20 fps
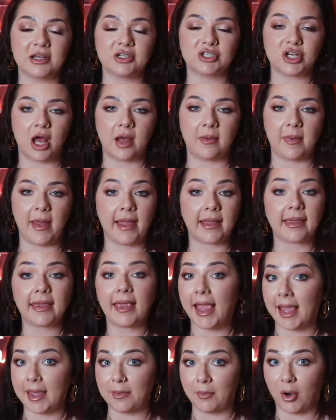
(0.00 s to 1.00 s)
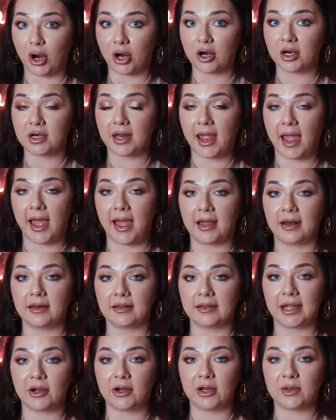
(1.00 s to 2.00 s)
a job at Kmart, and
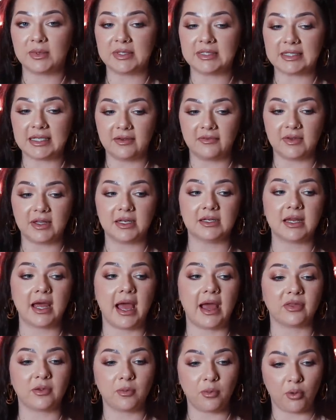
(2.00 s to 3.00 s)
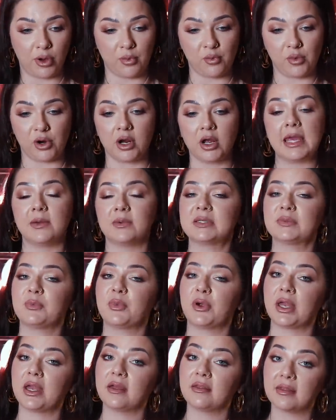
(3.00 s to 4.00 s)
Larry was even at the point where he was
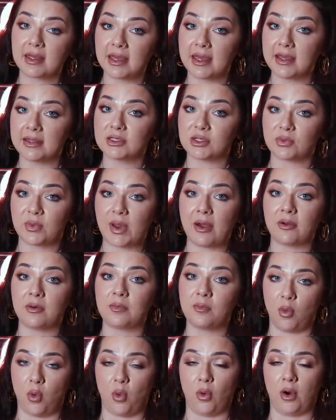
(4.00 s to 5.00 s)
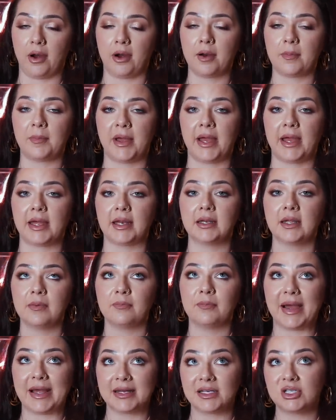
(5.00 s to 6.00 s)
bringing the kids around more, but
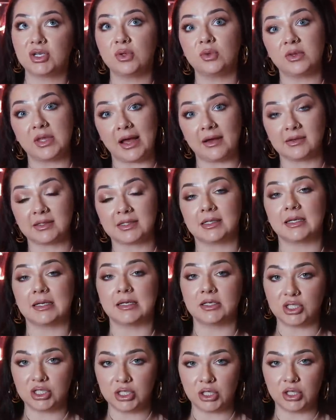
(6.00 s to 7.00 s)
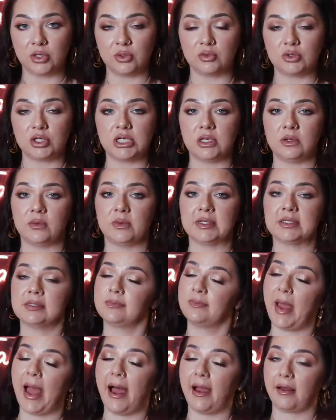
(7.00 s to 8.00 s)
by 2002, she was
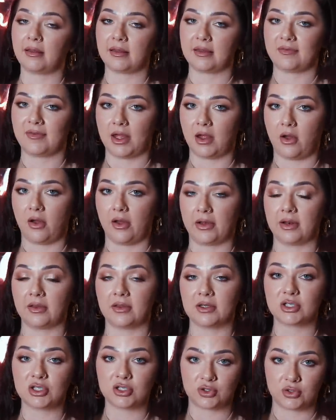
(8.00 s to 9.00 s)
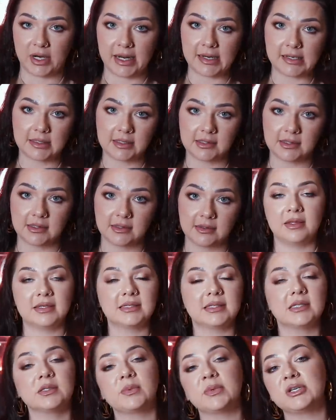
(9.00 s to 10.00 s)
back living on the streets.
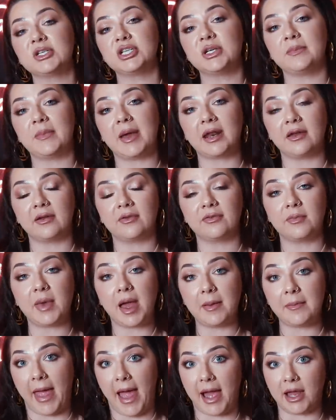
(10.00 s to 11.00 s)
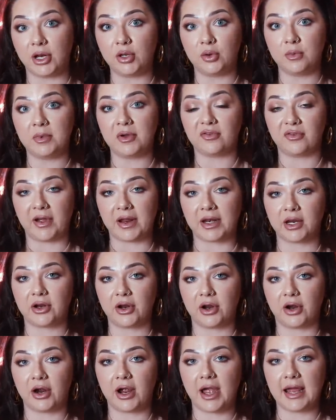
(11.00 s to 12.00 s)
This is when she met a man who befriended
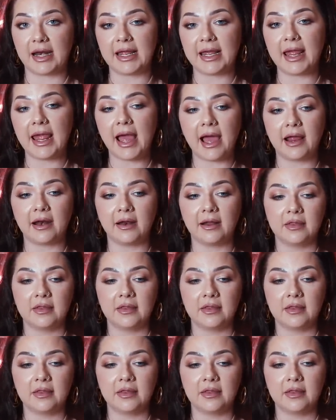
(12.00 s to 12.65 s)
her, and he had